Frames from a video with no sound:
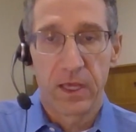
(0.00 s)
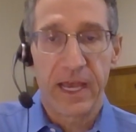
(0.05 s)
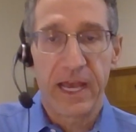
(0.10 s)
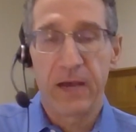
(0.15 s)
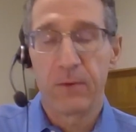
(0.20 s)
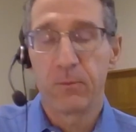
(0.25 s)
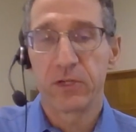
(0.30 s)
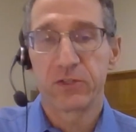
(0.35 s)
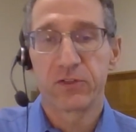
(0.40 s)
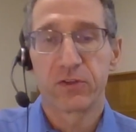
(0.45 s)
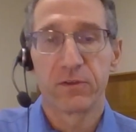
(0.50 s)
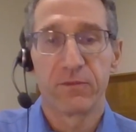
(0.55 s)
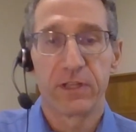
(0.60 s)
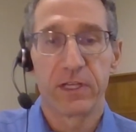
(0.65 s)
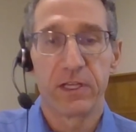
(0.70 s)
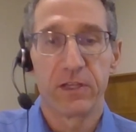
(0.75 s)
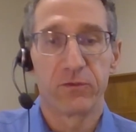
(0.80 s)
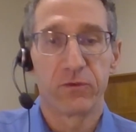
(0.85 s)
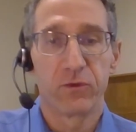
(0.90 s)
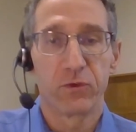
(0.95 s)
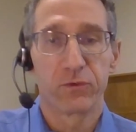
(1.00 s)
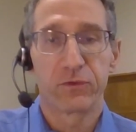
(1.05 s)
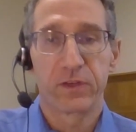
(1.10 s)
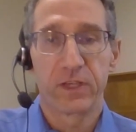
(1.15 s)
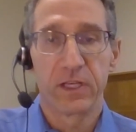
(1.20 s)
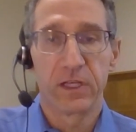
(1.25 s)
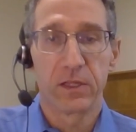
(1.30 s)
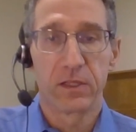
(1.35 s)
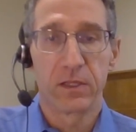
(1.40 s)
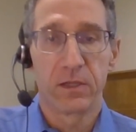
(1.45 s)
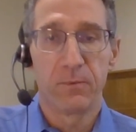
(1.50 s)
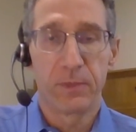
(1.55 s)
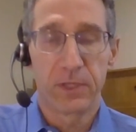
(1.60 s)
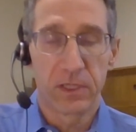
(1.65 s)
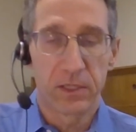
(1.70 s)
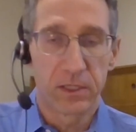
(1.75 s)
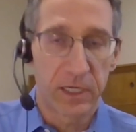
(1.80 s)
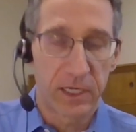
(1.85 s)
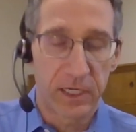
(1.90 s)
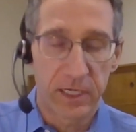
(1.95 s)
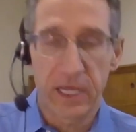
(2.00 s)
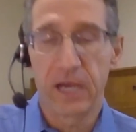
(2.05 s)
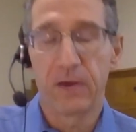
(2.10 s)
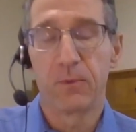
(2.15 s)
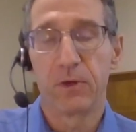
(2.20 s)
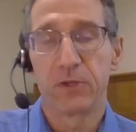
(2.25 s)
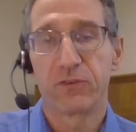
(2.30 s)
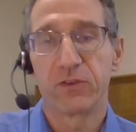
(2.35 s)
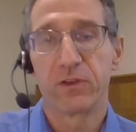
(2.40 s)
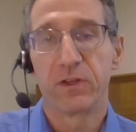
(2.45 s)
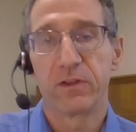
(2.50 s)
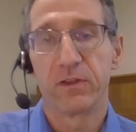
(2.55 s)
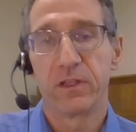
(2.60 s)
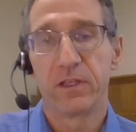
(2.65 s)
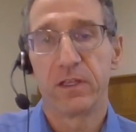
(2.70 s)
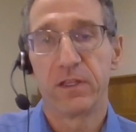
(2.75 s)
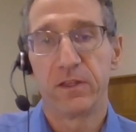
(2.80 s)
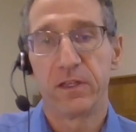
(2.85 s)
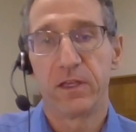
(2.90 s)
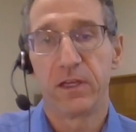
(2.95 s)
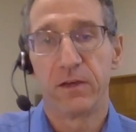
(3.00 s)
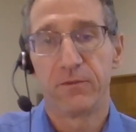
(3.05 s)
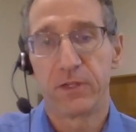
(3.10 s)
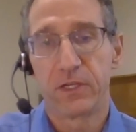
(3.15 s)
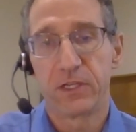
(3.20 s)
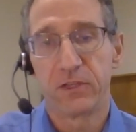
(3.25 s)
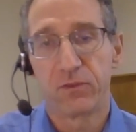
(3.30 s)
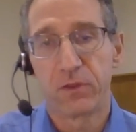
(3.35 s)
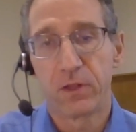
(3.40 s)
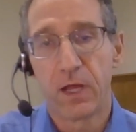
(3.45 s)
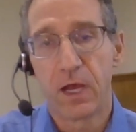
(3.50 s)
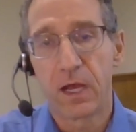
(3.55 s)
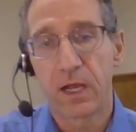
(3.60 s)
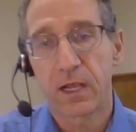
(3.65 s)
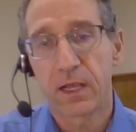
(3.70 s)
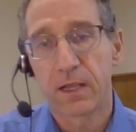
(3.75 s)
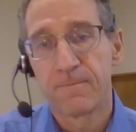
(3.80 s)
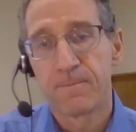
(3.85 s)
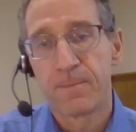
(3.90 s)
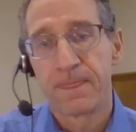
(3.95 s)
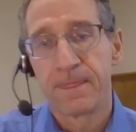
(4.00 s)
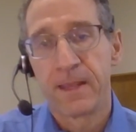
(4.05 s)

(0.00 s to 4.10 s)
How much of it is your skill and ability, and how much of it is luck?